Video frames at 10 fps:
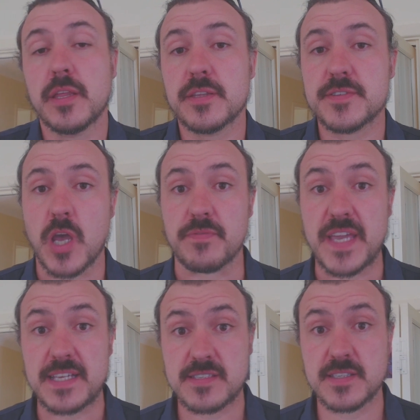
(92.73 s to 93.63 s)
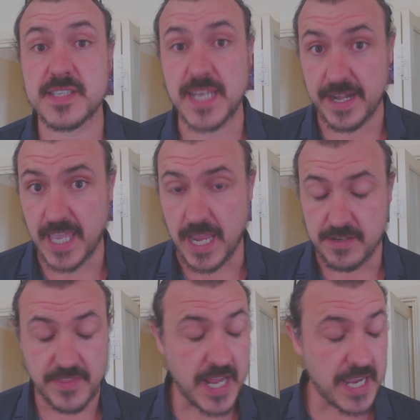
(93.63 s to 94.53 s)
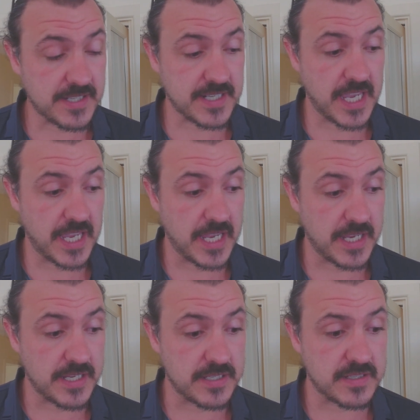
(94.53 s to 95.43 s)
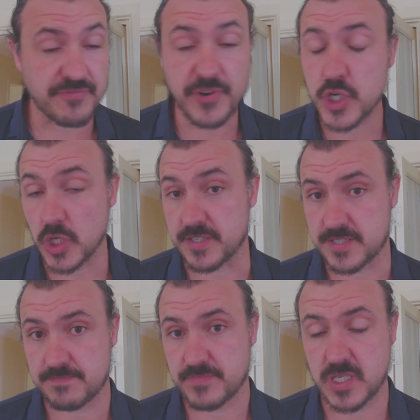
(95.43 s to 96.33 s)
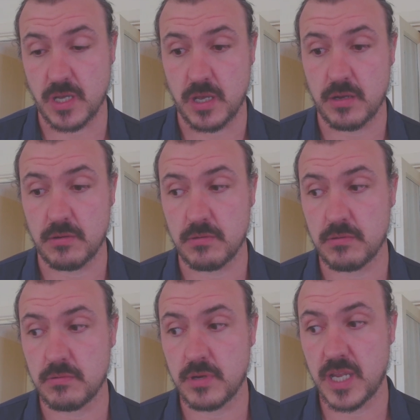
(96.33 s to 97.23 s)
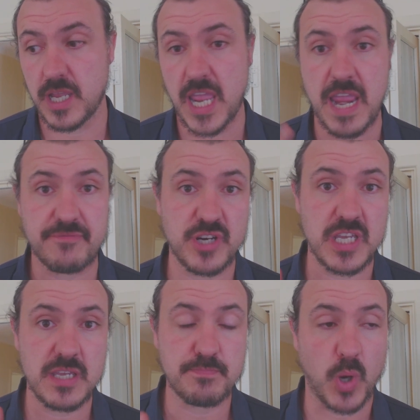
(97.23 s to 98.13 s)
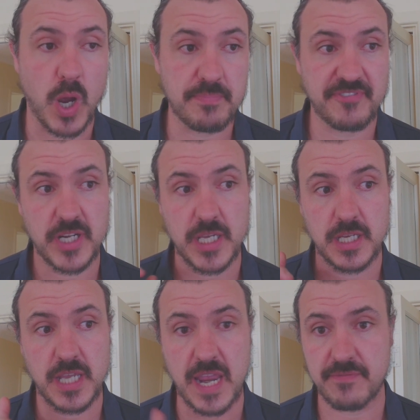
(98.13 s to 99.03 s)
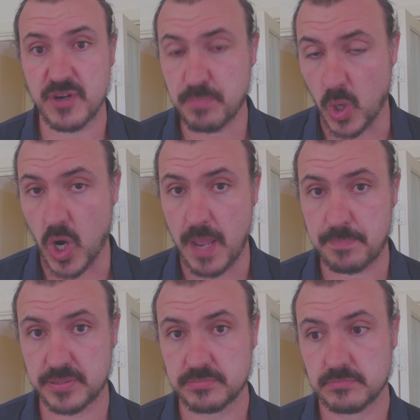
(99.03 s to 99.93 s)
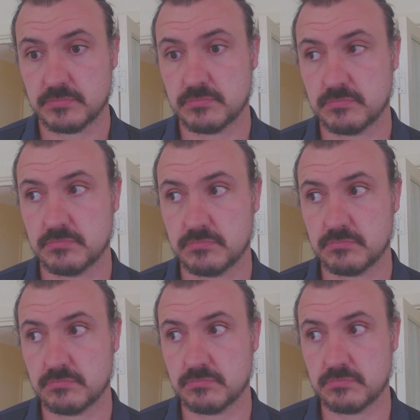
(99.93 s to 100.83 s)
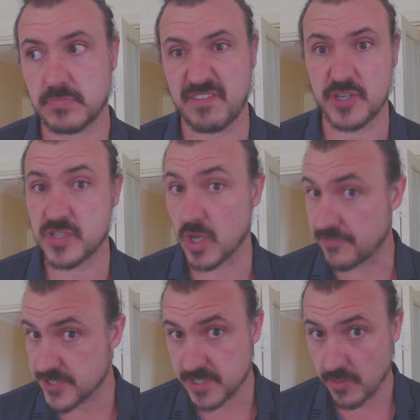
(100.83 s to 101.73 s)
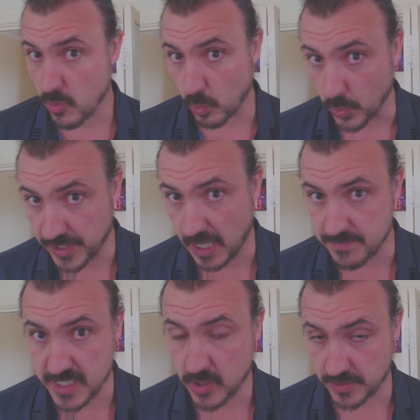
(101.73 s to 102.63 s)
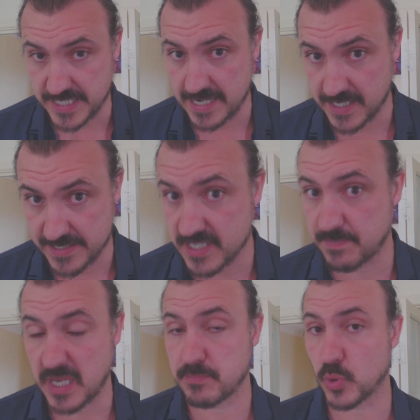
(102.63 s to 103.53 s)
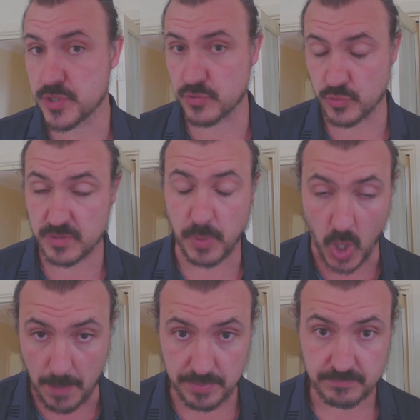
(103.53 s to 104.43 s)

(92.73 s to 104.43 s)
So that's static head. The next is friction loss. So every pipe fitting, every pipe, every surface that the water comes in contact as it's being pushed through the pipe